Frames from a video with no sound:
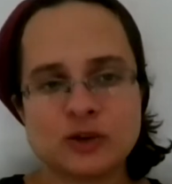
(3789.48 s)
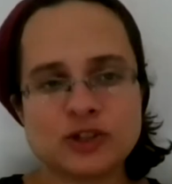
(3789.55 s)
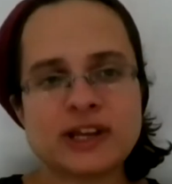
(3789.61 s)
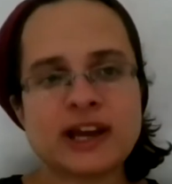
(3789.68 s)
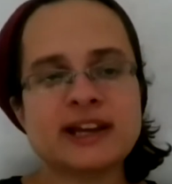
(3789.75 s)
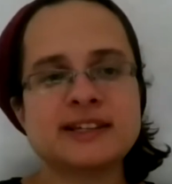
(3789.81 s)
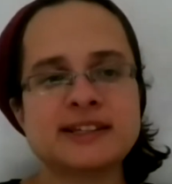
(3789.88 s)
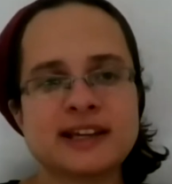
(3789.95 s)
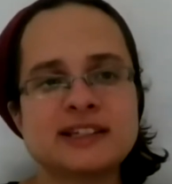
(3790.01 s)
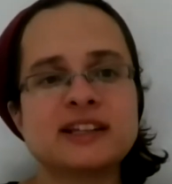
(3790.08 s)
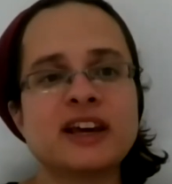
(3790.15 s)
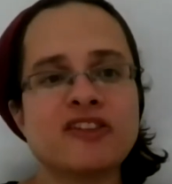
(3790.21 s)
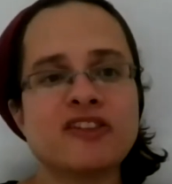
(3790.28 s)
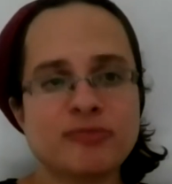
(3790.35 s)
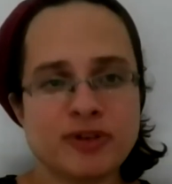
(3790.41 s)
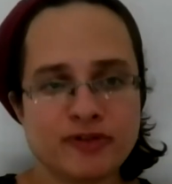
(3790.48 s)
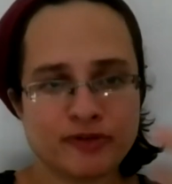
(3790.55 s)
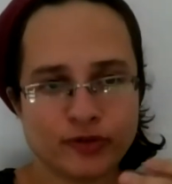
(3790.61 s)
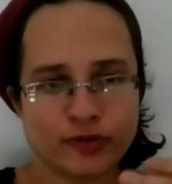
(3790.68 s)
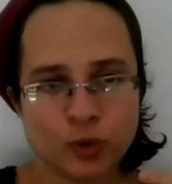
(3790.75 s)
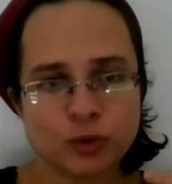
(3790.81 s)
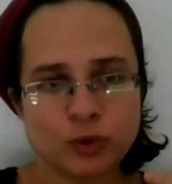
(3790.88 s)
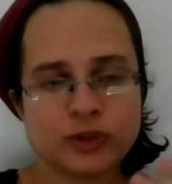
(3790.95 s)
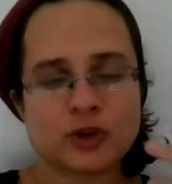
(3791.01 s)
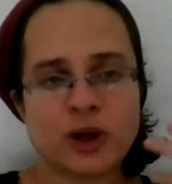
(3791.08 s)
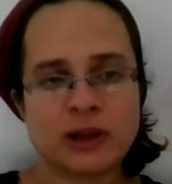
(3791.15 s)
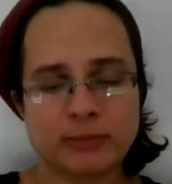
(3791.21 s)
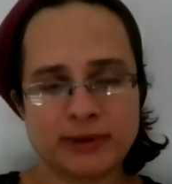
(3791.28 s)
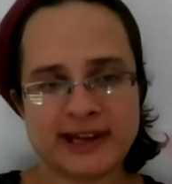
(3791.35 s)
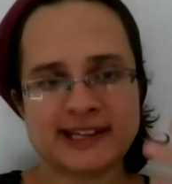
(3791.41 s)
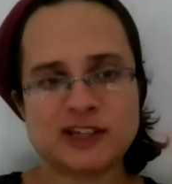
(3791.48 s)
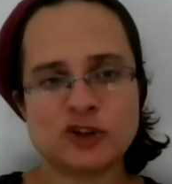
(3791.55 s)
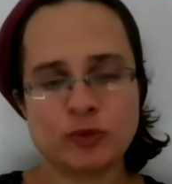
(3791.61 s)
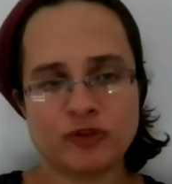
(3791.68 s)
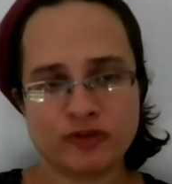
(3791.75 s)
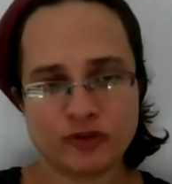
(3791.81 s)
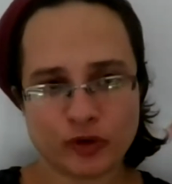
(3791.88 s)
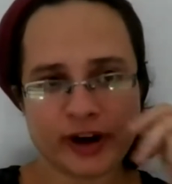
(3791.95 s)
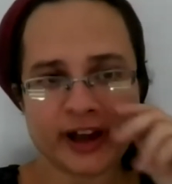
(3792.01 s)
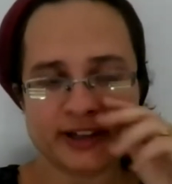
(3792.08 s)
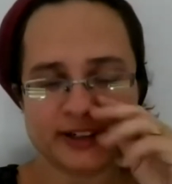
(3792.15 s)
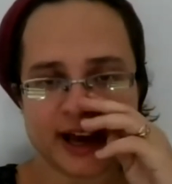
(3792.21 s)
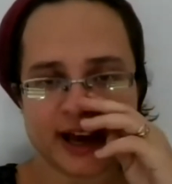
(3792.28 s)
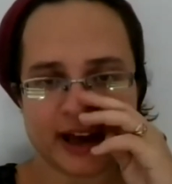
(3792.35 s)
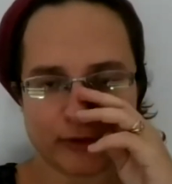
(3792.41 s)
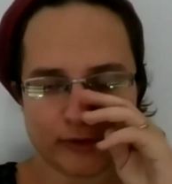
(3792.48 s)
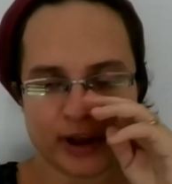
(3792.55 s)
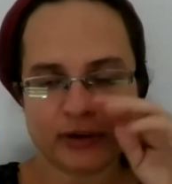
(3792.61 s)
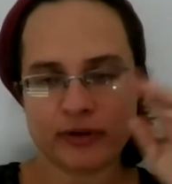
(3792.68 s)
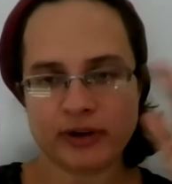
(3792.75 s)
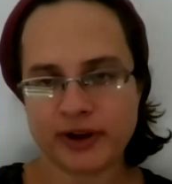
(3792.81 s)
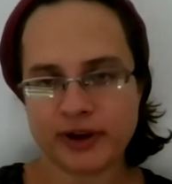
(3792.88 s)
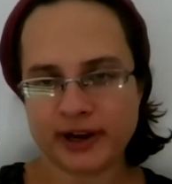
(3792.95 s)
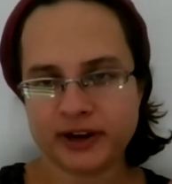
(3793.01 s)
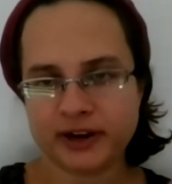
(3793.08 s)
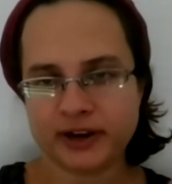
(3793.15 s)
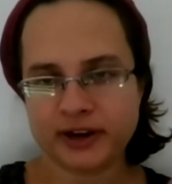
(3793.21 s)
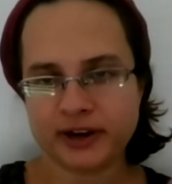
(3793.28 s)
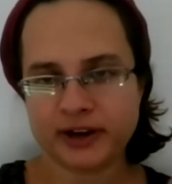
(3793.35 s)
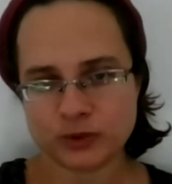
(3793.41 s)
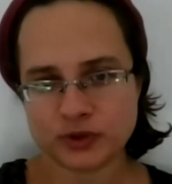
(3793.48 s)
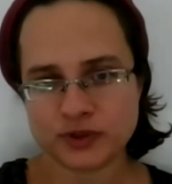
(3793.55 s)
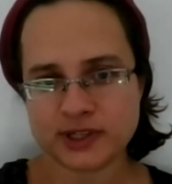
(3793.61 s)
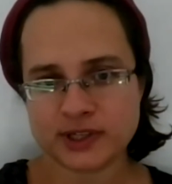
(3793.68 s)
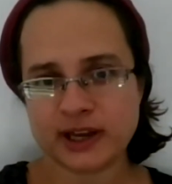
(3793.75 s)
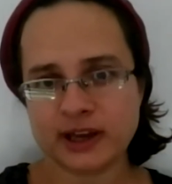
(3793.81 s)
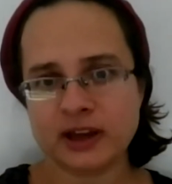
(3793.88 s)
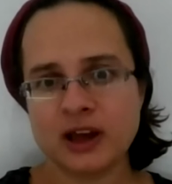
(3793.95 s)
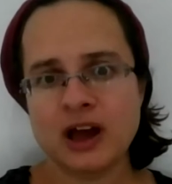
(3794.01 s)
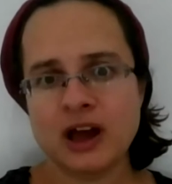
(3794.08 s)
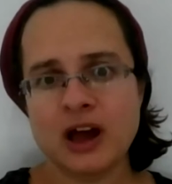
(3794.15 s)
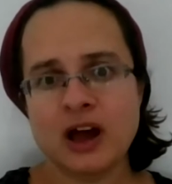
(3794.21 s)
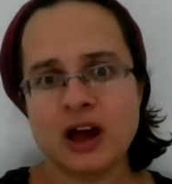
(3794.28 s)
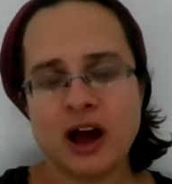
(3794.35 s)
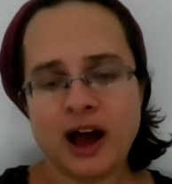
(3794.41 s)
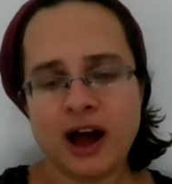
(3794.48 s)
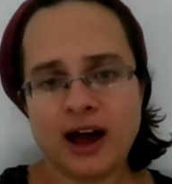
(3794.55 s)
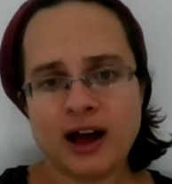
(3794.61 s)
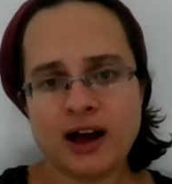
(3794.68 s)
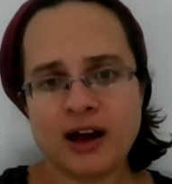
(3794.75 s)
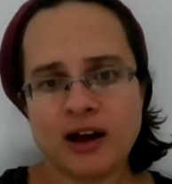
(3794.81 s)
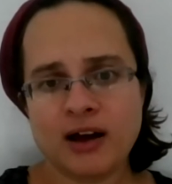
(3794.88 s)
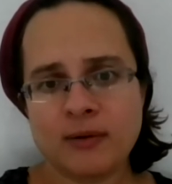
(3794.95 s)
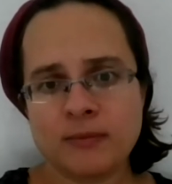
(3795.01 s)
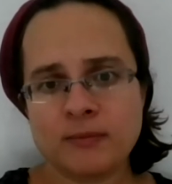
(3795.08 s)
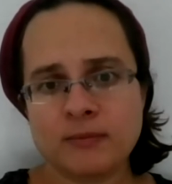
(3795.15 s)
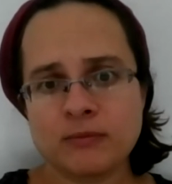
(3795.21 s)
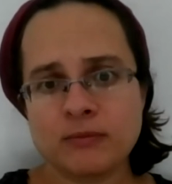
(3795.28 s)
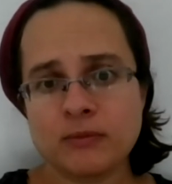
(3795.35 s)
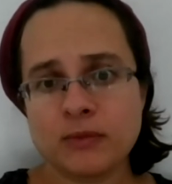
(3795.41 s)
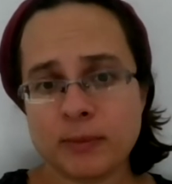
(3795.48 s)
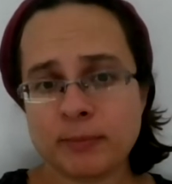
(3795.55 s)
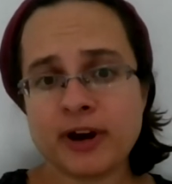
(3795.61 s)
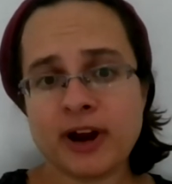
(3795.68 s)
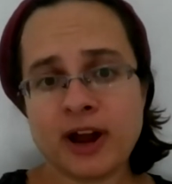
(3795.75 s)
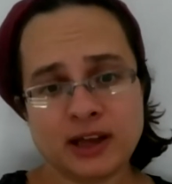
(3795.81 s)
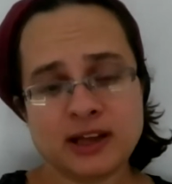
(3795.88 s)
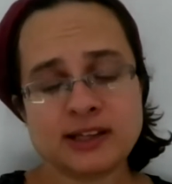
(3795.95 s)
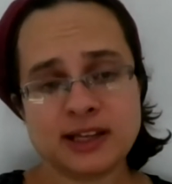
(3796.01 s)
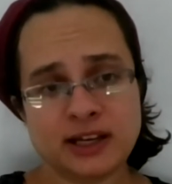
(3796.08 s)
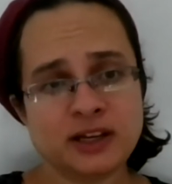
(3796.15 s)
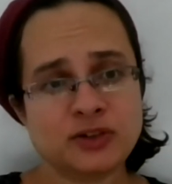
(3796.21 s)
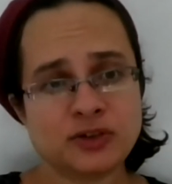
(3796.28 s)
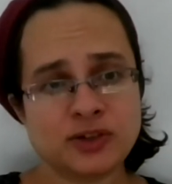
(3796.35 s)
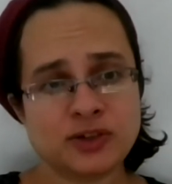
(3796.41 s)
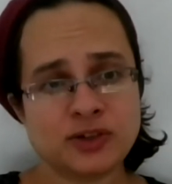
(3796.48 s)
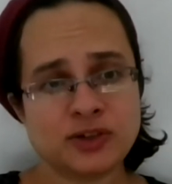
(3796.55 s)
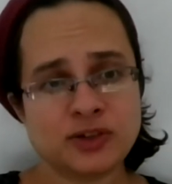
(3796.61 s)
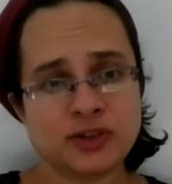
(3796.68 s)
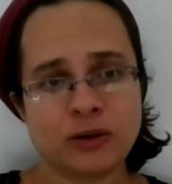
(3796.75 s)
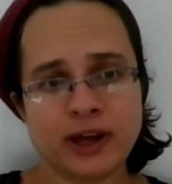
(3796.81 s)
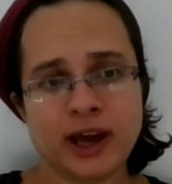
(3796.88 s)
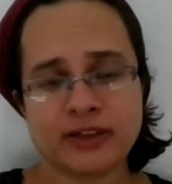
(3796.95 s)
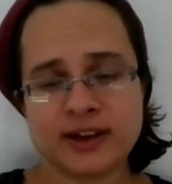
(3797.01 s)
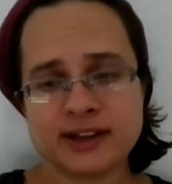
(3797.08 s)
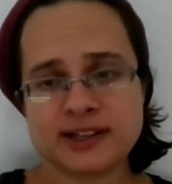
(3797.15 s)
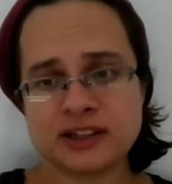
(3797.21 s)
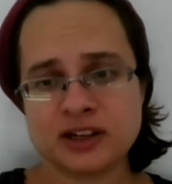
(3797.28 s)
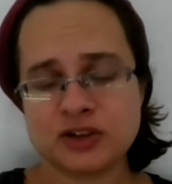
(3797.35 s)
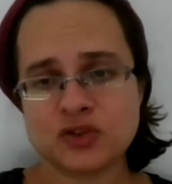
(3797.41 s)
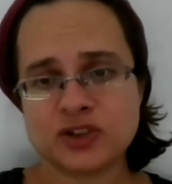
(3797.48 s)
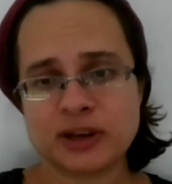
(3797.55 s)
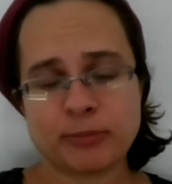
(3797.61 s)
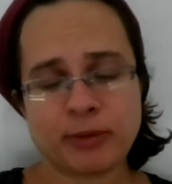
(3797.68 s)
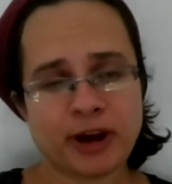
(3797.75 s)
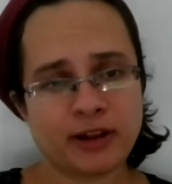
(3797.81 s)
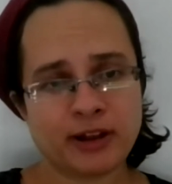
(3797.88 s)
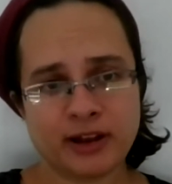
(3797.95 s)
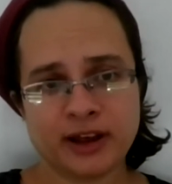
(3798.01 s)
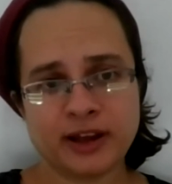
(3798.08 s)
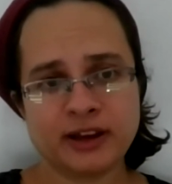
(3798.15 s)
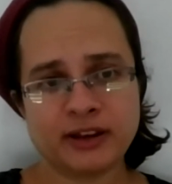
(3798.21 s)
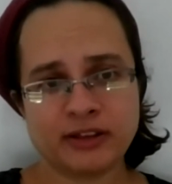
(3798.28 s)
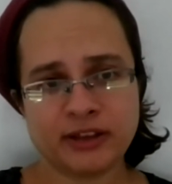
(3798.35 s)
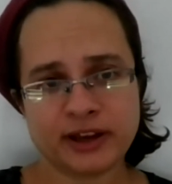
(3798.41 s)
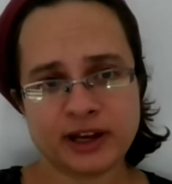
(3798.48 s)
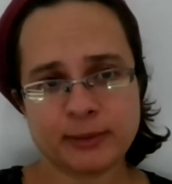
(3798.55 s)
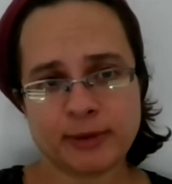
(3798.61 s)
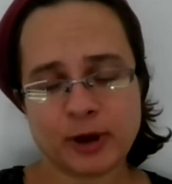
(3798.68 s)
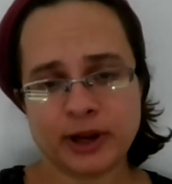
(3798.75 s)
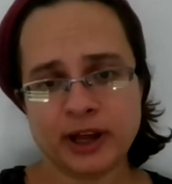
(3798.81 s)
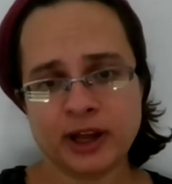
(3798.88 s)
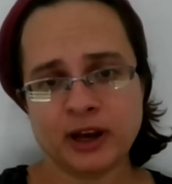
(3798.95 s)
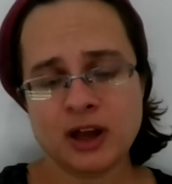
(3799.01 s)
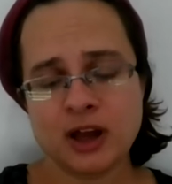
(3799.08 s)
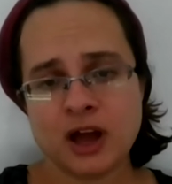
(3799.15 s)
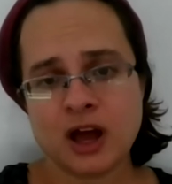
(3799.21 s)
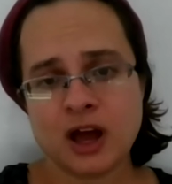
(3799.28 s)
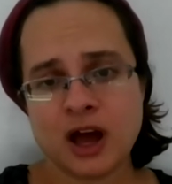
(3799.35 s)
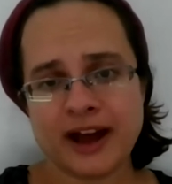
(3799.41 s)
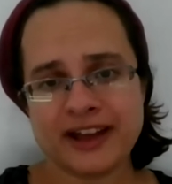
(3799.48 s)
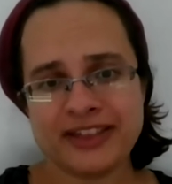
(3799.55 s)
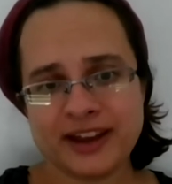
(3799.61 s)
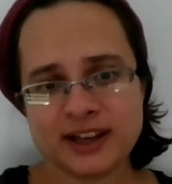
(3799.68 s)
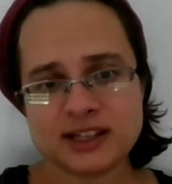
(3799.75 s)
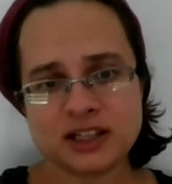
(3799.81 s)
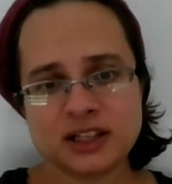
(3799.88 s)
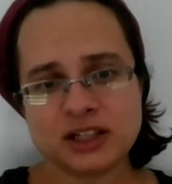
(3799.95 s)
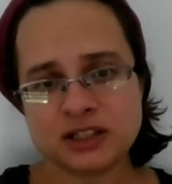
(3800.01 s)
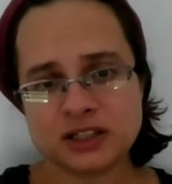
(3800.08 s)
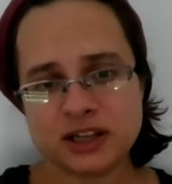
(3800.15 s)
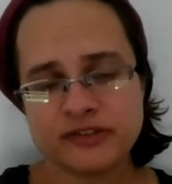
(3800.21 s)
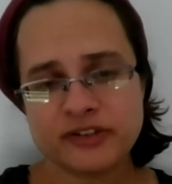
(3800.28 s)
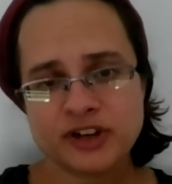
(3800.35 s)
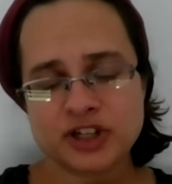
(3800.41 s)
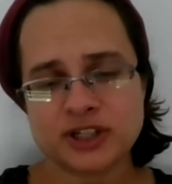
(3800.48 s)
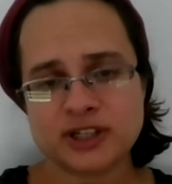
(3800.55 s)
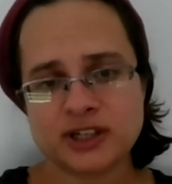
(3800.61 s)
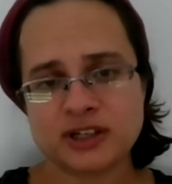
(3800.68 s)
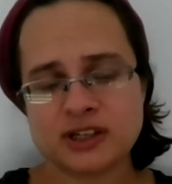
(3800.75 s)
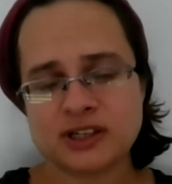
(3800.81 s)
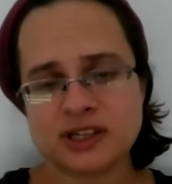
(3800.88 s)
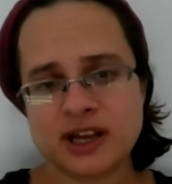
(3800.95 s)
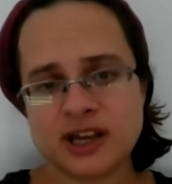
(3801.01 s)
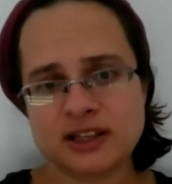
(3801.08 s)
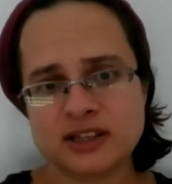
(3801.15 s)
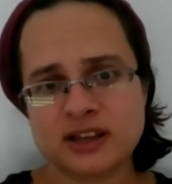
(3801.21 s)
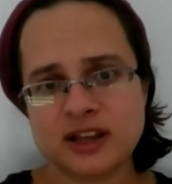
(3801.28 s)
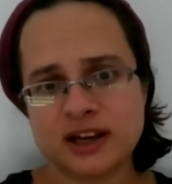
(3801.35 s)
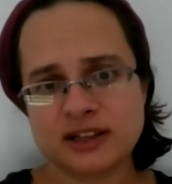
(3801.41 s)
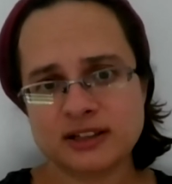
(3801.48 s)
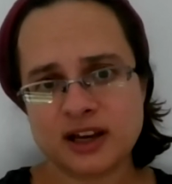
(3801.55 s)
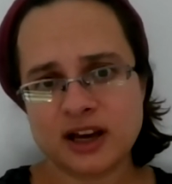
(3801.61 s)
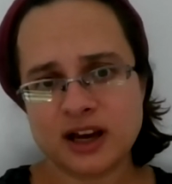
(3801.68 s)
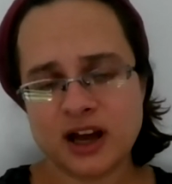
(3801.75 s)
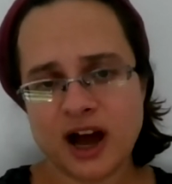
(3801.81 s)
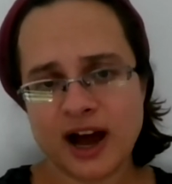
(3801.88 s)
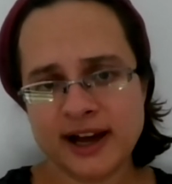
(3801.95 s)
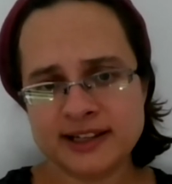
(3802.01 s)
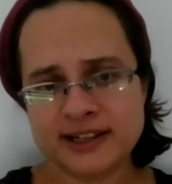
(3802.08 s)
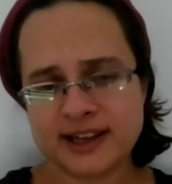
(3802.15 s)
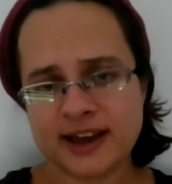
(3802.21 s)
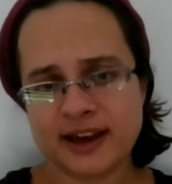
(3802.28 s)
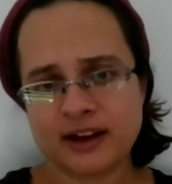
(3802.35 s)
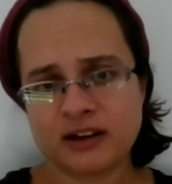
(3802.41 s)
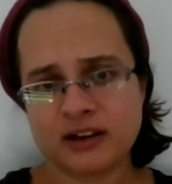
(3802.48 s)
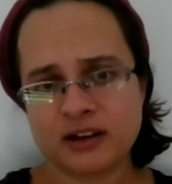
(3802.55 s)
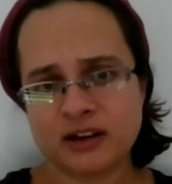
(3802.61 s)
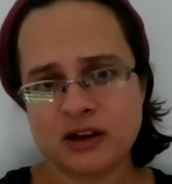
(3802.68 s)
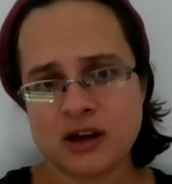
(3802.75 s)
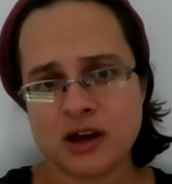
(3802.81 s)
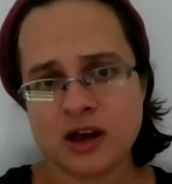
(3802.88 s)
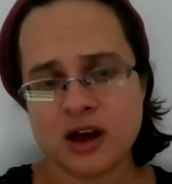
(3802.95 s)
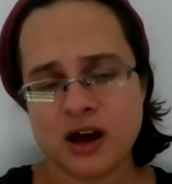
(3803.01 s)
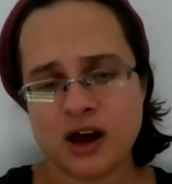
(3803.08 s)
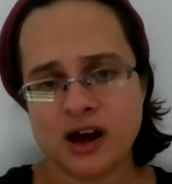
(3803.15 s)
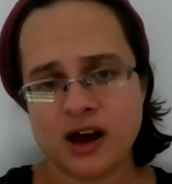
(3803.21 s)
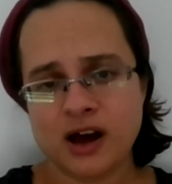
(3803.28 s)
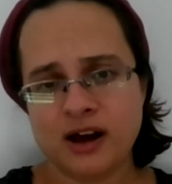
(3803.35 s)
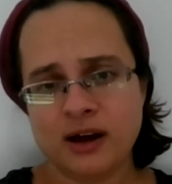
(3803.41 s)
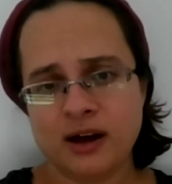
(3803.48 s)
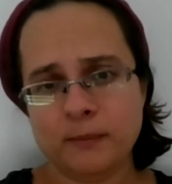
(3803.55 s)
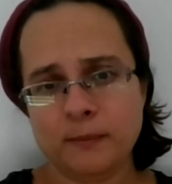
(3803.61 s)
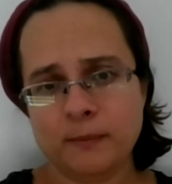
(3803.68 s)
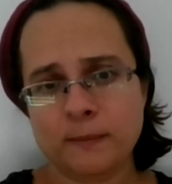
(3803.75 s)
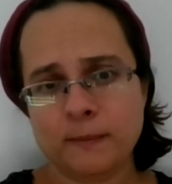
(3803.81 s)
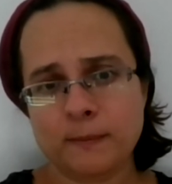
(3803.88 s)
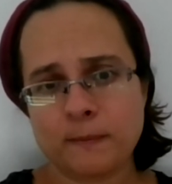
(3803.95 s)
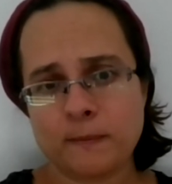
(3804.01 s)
You say he says, "Give me food, so I'll bless you before I die." Right, right, right. I understand what you're saying. Um, it's an interesting echo. Yeah, that's an interesting parallel. I didn't think about it. I think it's a little different, just in the sense that uh, Isaac um,